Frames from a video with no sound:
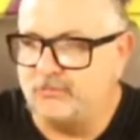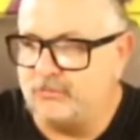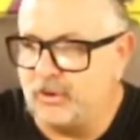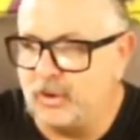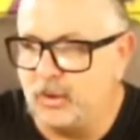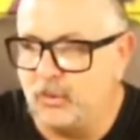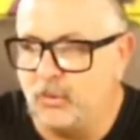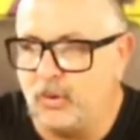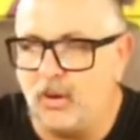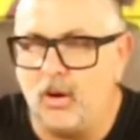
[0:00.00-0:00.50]

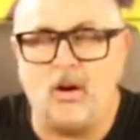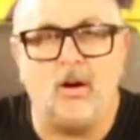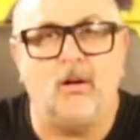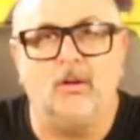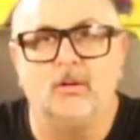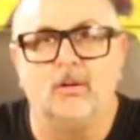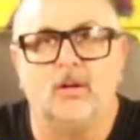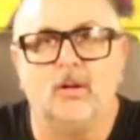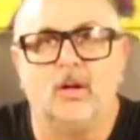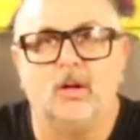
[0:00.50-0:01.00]
Here we are.
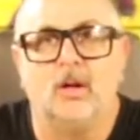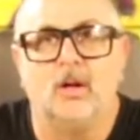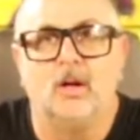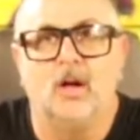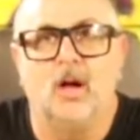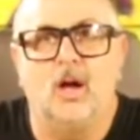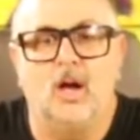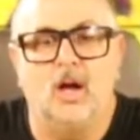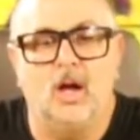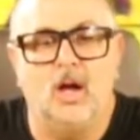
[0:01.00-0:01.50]

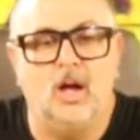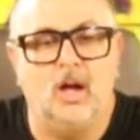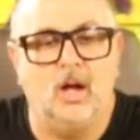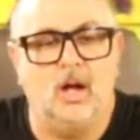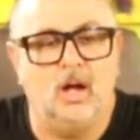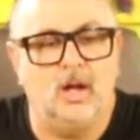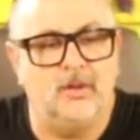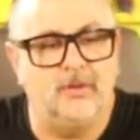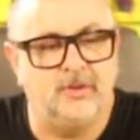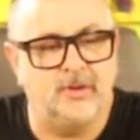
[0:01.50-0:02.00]

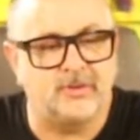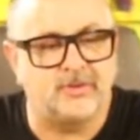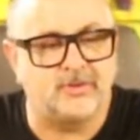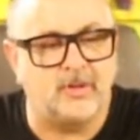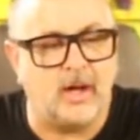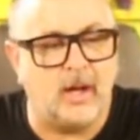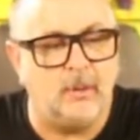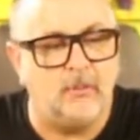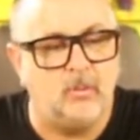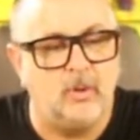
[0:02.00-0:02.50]
This
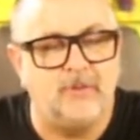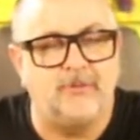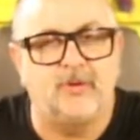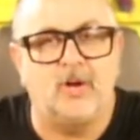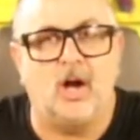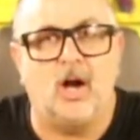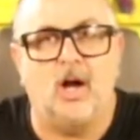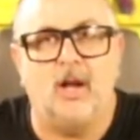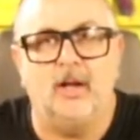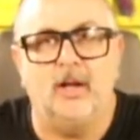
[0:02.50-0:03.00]
time we've
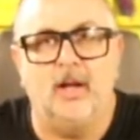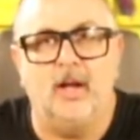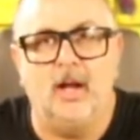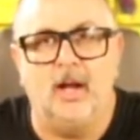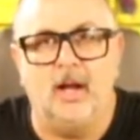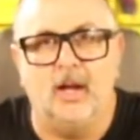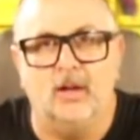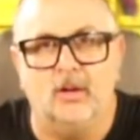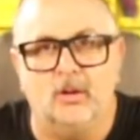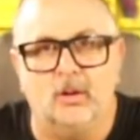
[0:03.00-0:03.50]
got
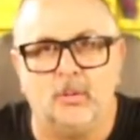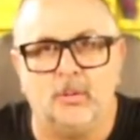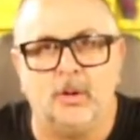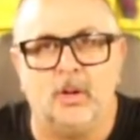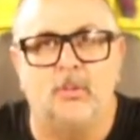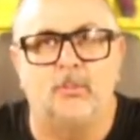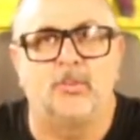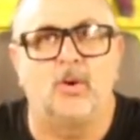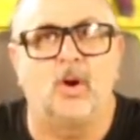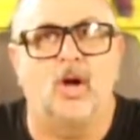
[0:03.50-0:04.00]
an
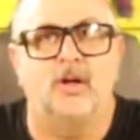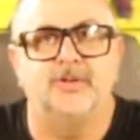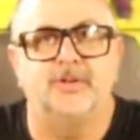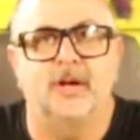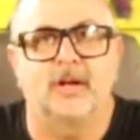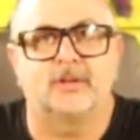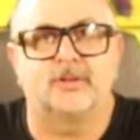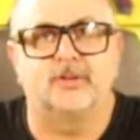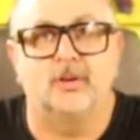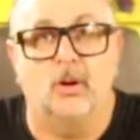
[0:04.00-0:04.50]
aluminum
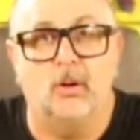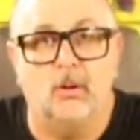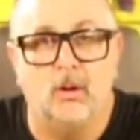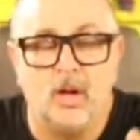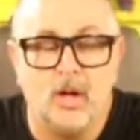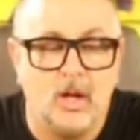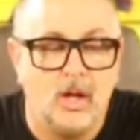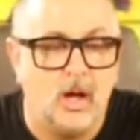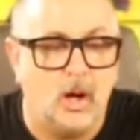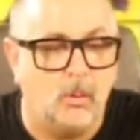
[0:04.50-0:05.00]
project. So
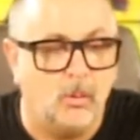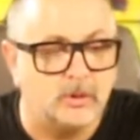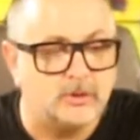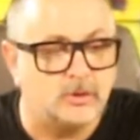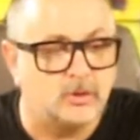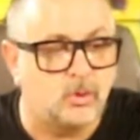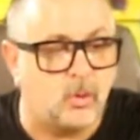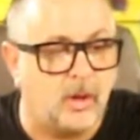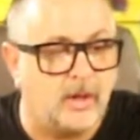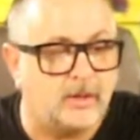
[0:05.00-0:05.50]
I
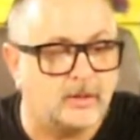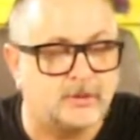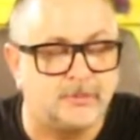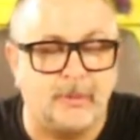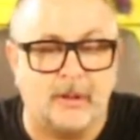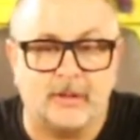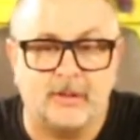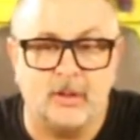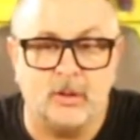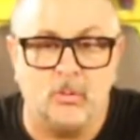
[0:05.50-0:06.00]
wasn't quite
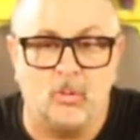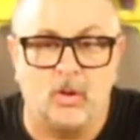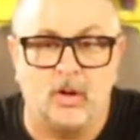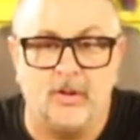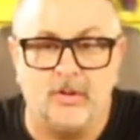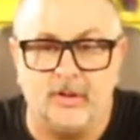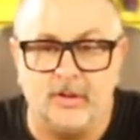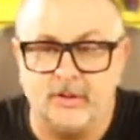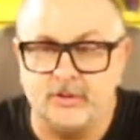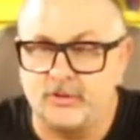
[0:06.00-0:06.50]
expecting one
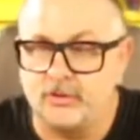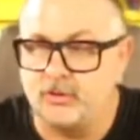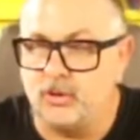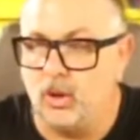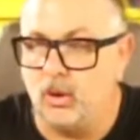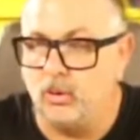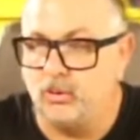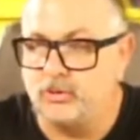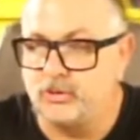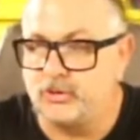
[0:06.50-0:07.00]
of these
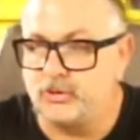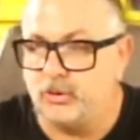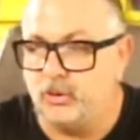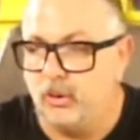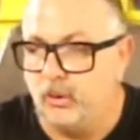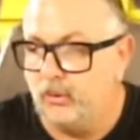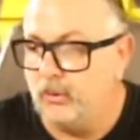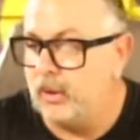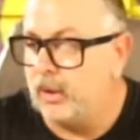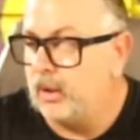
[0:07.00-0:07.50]
so
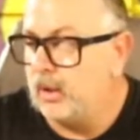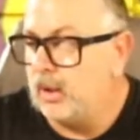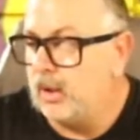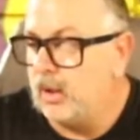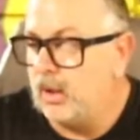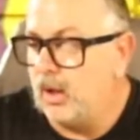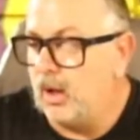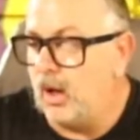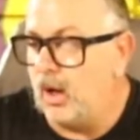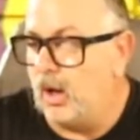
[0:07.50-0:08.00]
soon
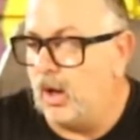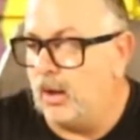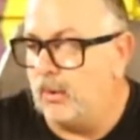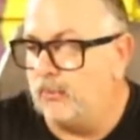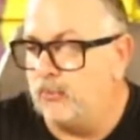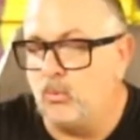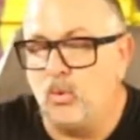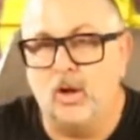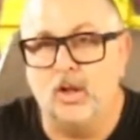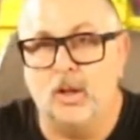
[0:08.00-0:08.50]

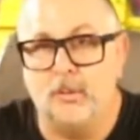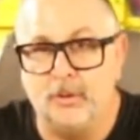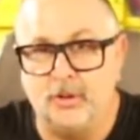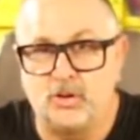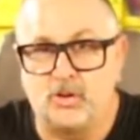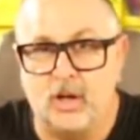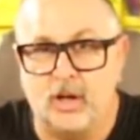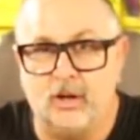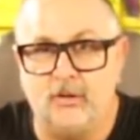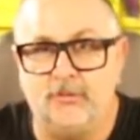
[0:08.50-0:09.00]
while I've been
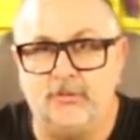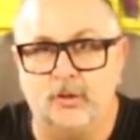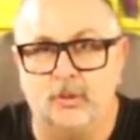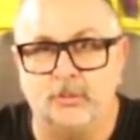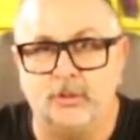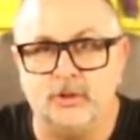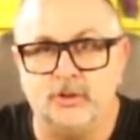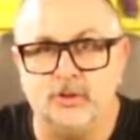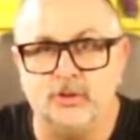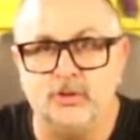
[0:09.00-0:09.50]
trying to film
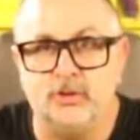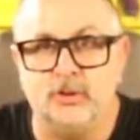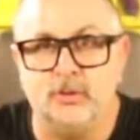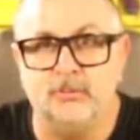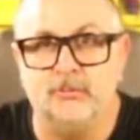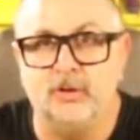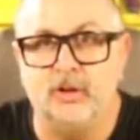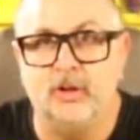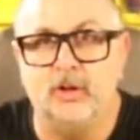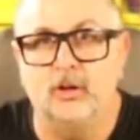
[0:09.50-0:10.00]
these
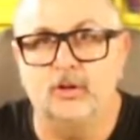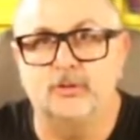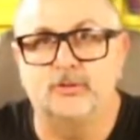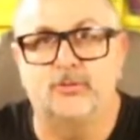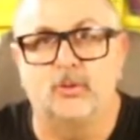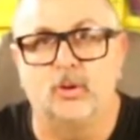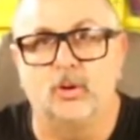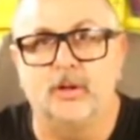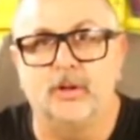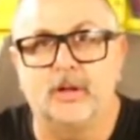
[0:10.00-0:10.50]
YouTube videos
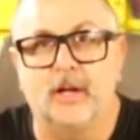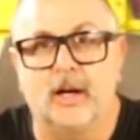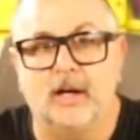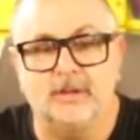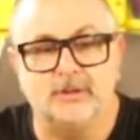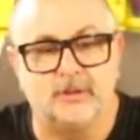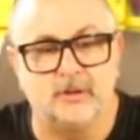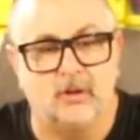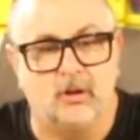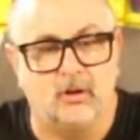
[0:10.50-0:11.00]
for you
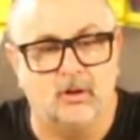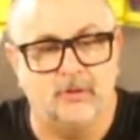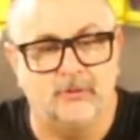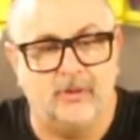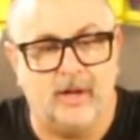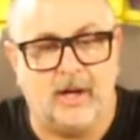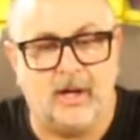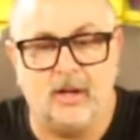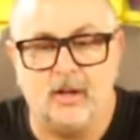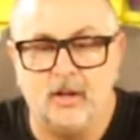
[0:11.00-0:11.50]
guys and all of
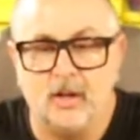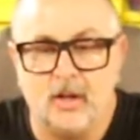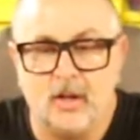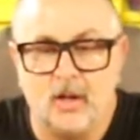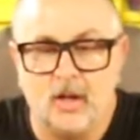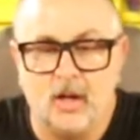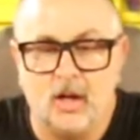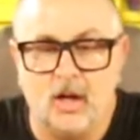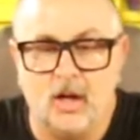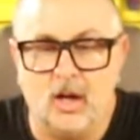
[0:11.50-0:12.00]
that.
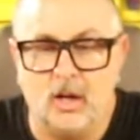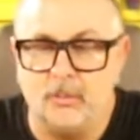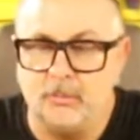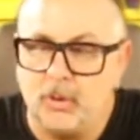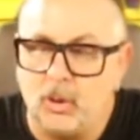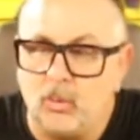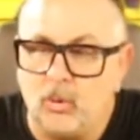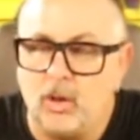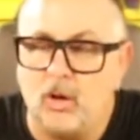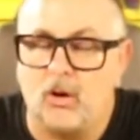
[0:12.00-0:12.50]

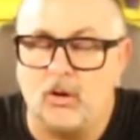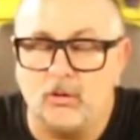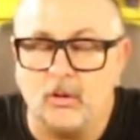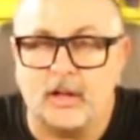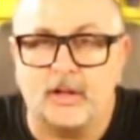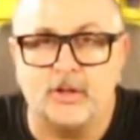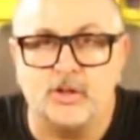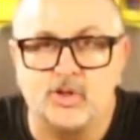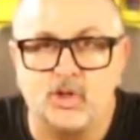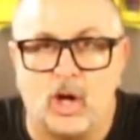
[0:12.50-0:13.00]
But we are
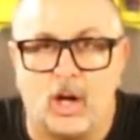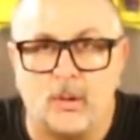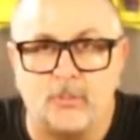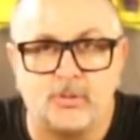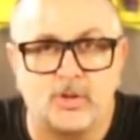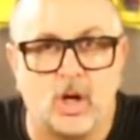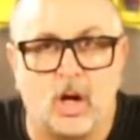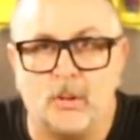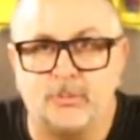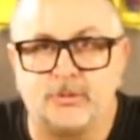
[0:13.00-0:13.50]
like a job
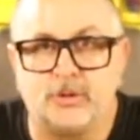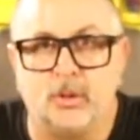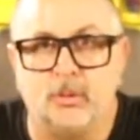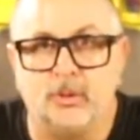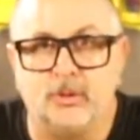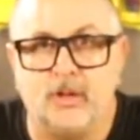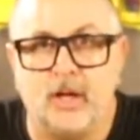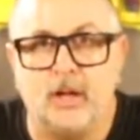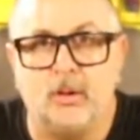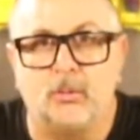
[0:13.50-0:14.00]
shop, so
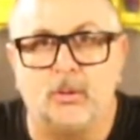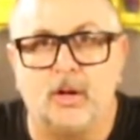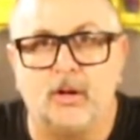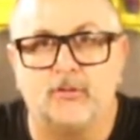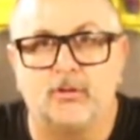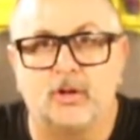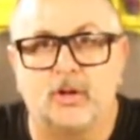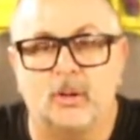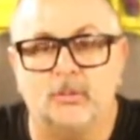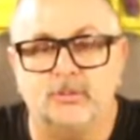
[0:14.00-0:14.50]
we take
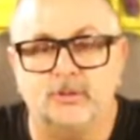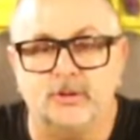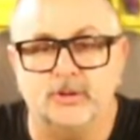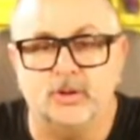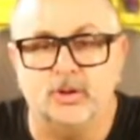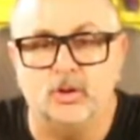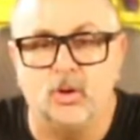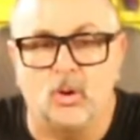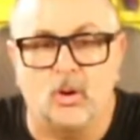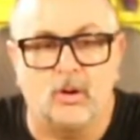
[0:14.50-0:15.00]
whatever comes in
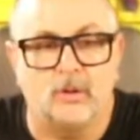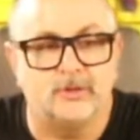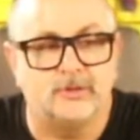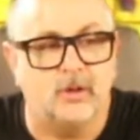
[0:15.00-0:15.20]
the door.